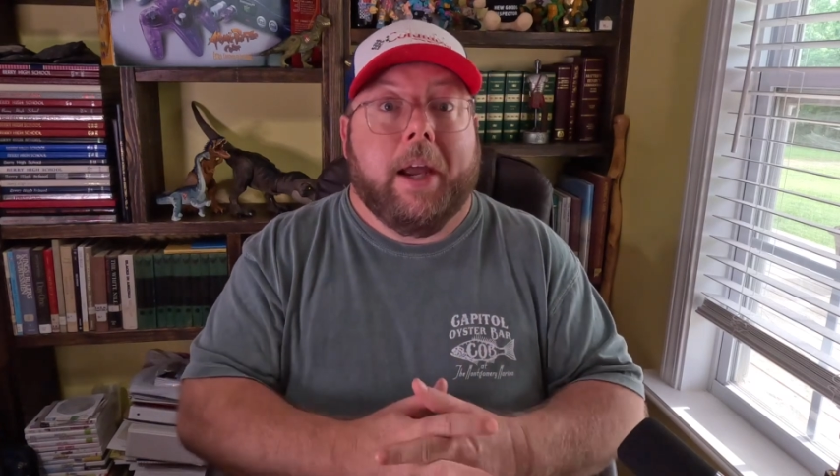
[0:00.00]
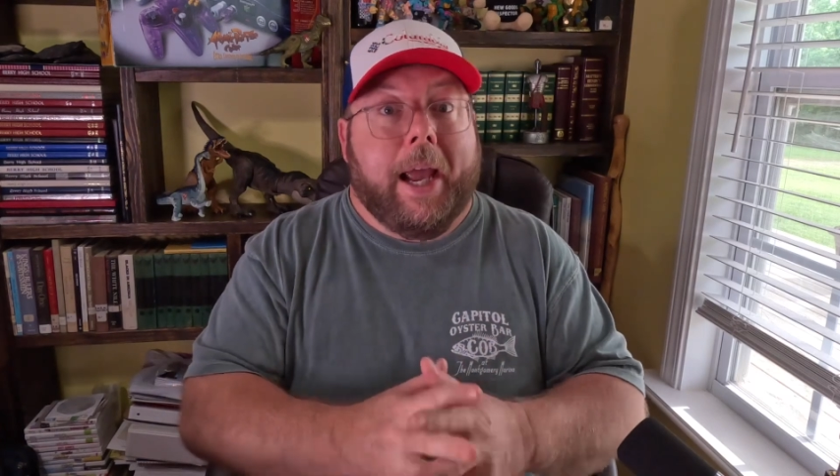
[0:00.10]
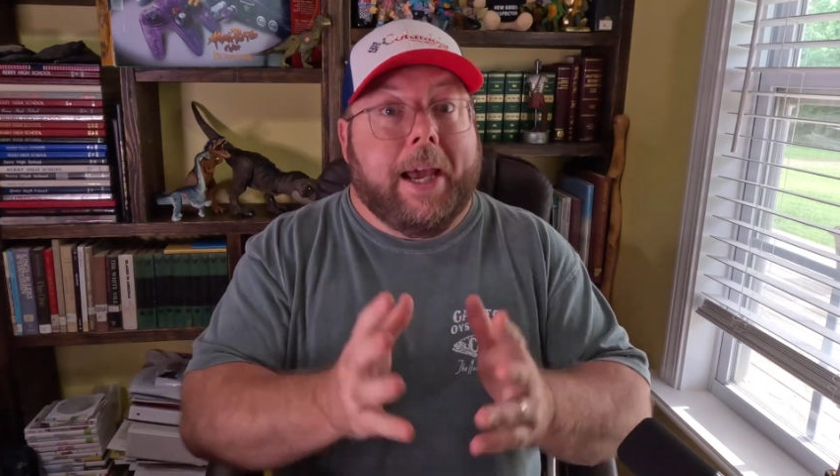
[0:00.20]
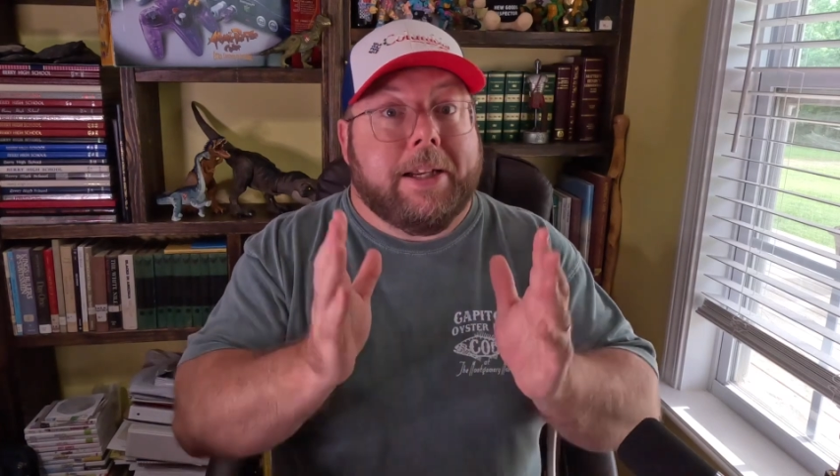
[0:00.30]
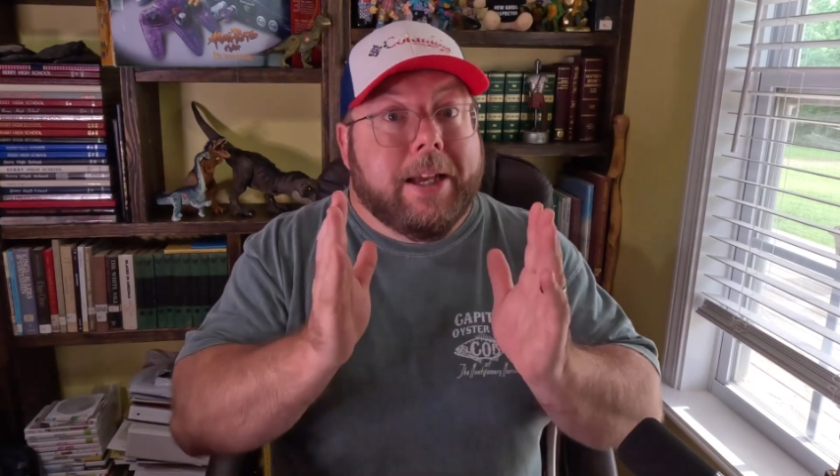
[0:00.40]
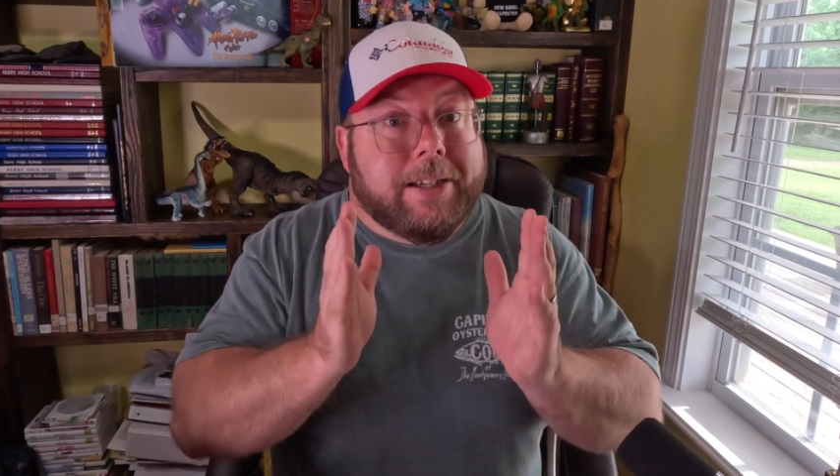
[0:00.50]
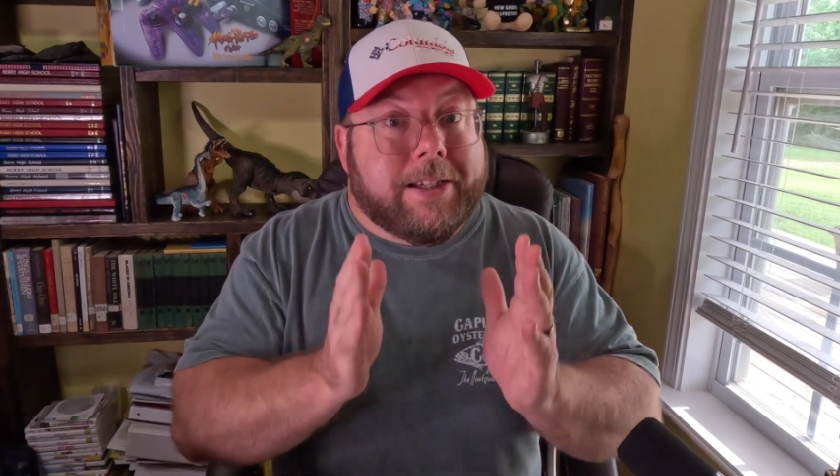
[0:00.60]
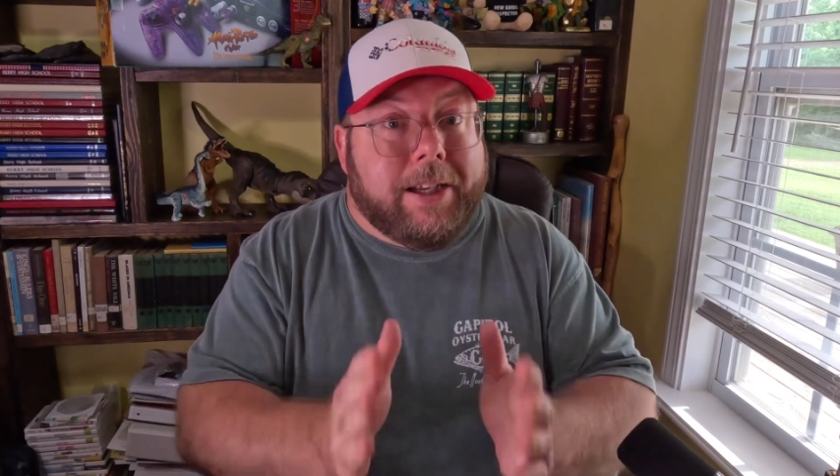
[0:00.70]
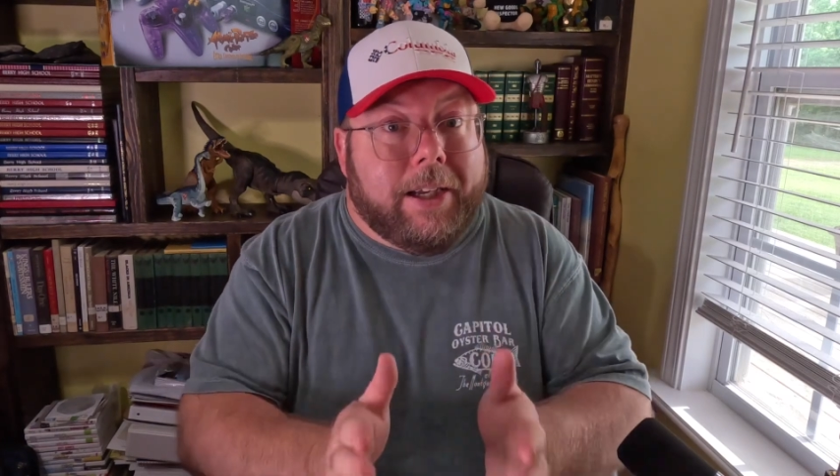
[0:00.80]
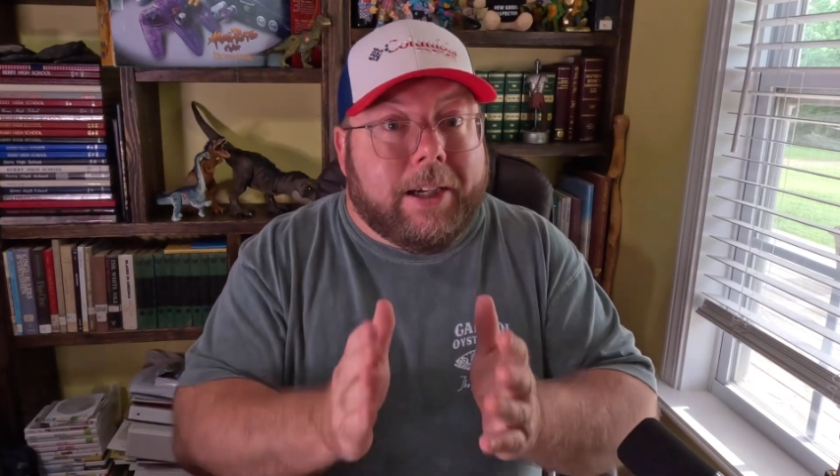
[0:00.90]
And
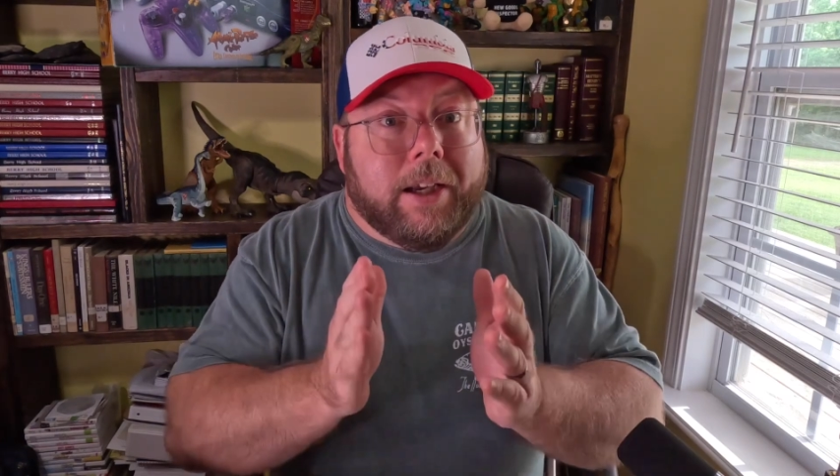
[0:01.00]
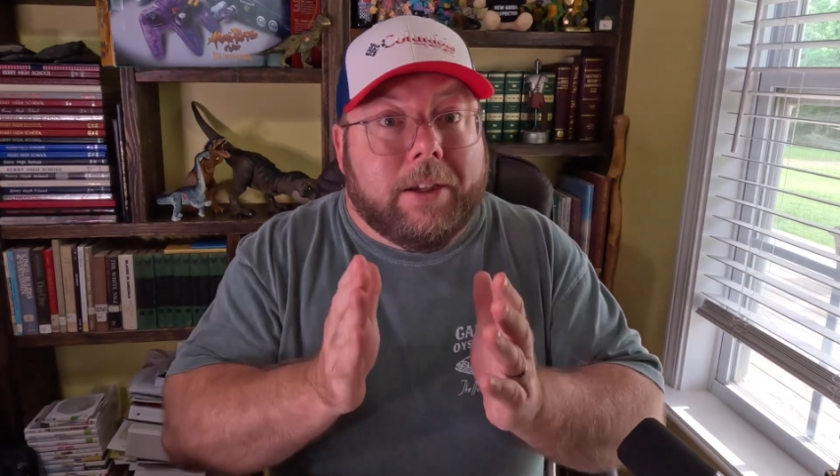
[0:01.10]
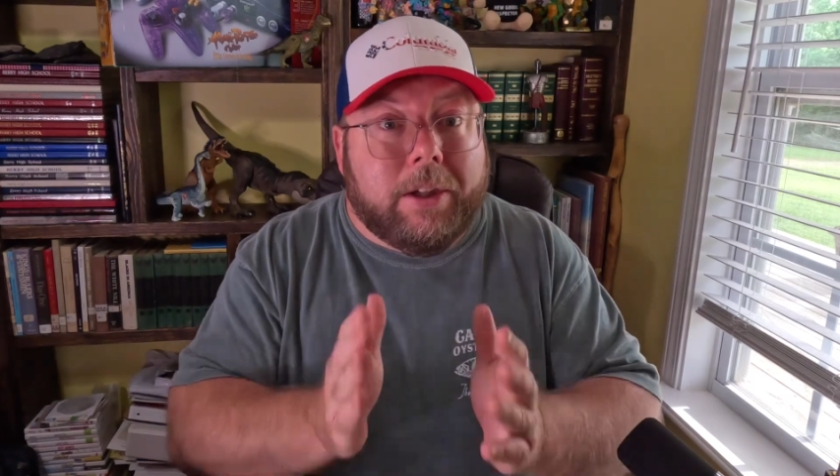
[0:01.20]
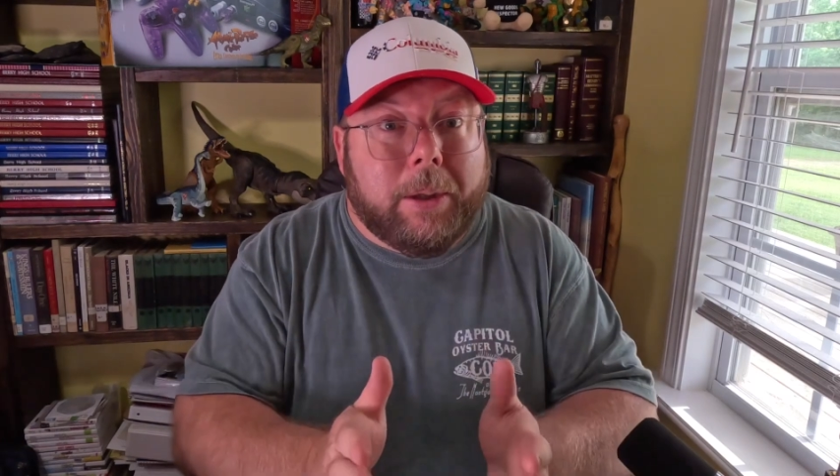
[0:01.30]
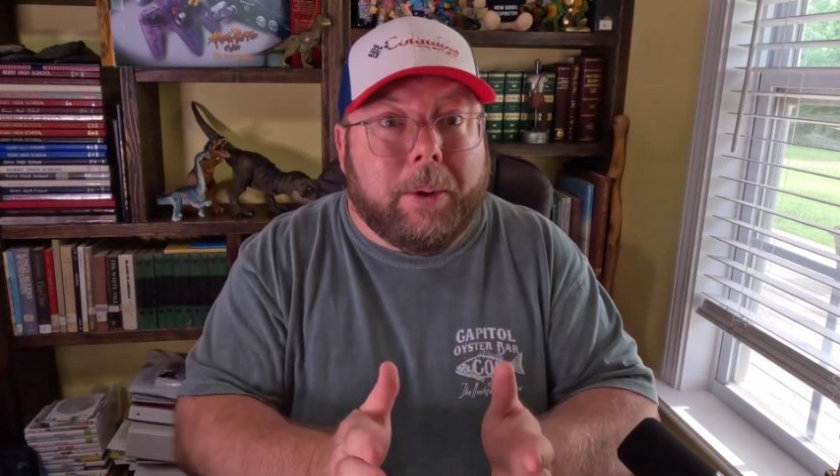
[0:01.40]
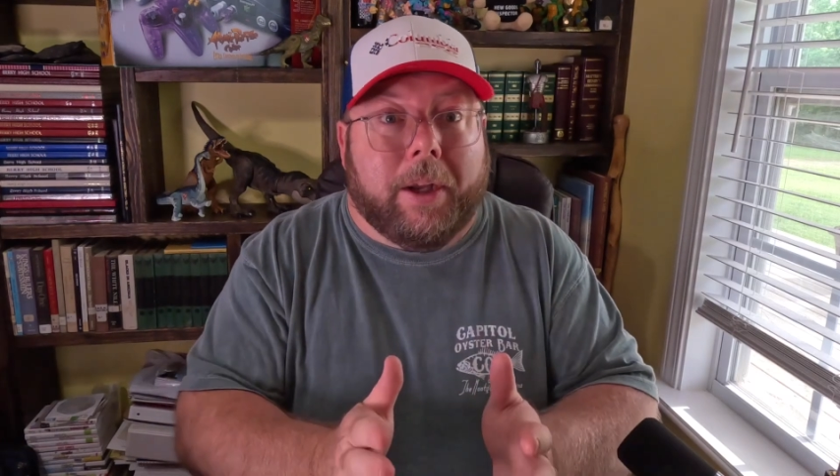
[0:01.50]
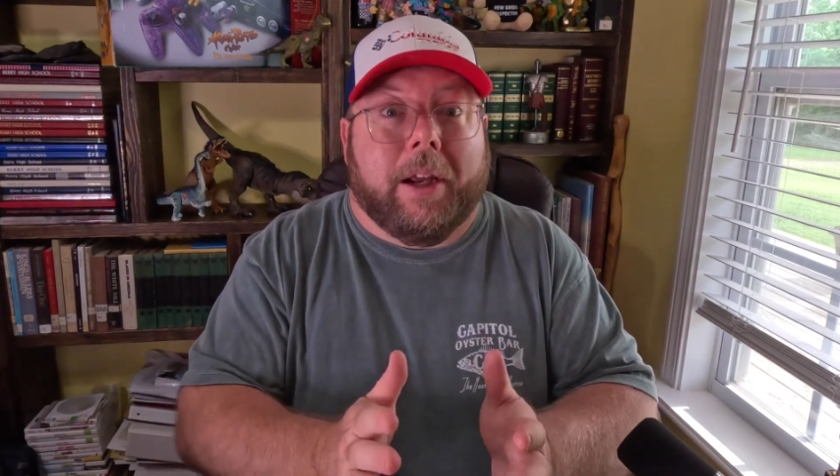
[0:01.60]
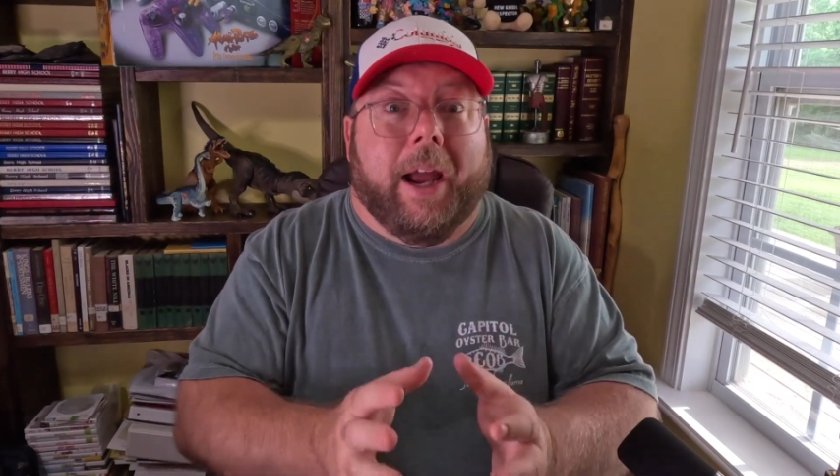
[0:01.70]
stick to it.